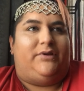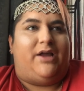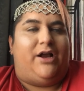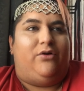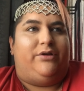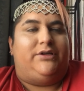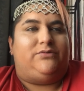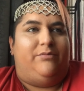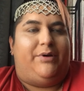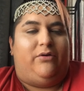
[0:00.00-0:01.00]
I go to this
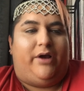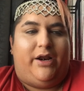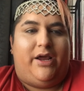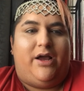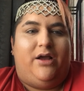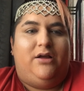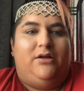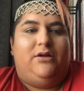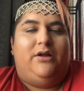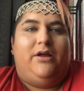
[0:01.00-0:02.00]
one peluqueria,
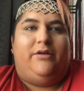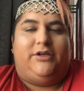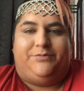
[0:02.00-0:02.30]
this